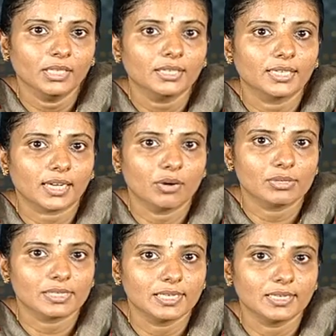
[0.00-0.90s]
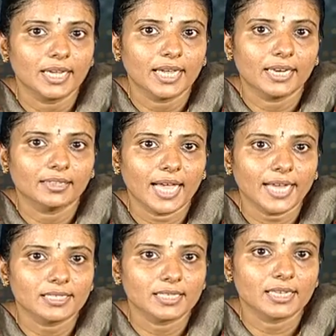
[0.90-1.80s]
The counselor in
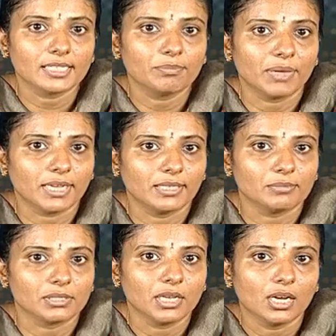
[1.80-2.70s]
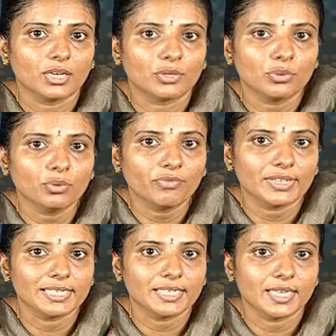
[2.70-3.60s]
that sense becomes a true
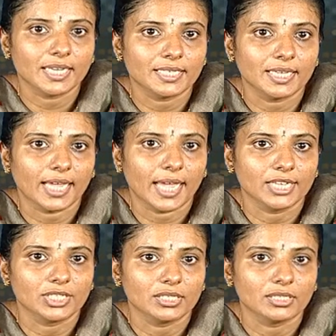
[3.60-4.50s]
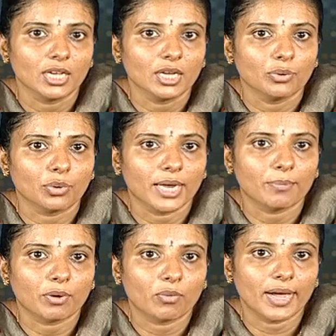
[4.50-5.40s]
facilitating agent who can
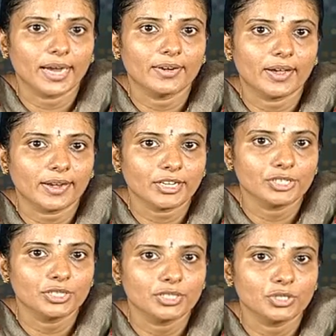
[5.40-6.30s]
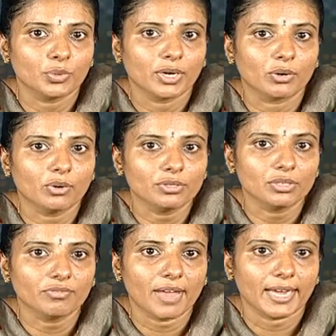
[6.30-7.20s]
provide direction to a course
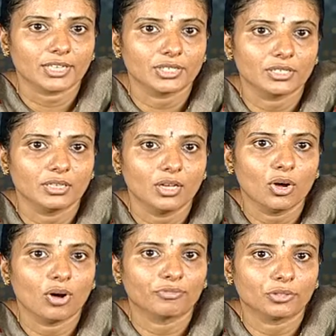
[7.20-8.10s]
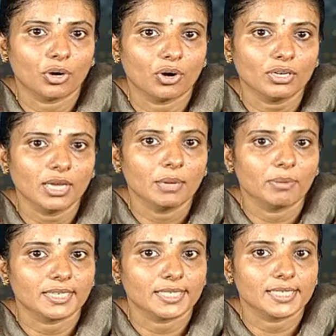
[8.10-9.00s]
of action of thought,
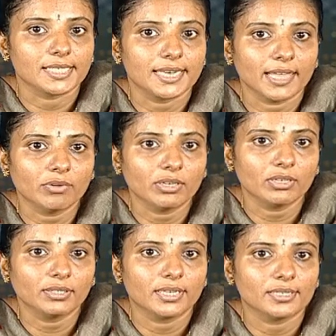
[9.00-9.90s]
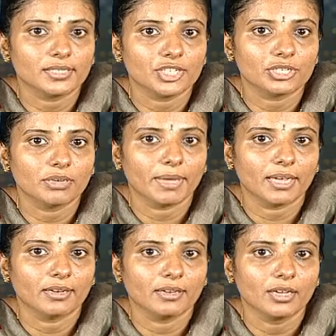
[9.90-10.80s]
but it is never the decision
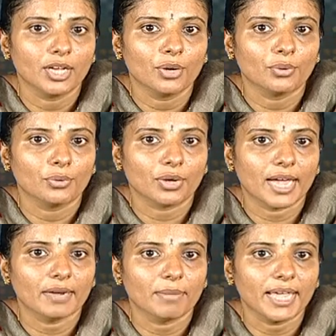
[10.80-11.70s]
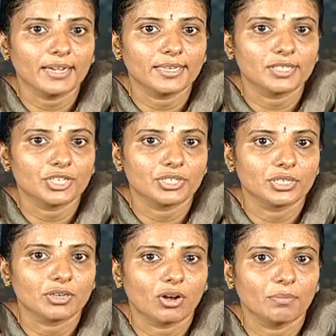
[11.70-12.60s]
maker who can make
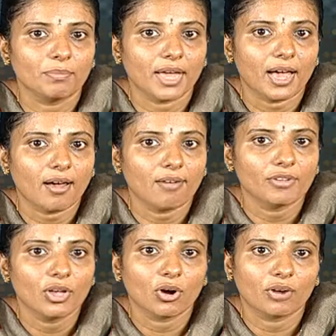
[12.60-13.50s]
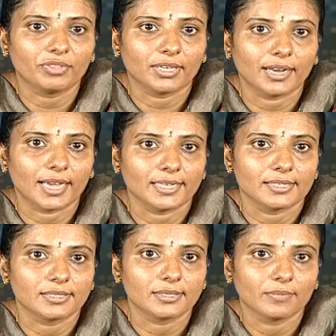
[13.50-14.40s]
decision on behalf of the
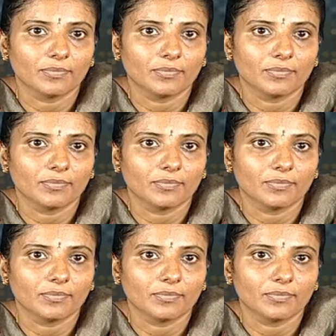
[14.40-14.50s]
clients.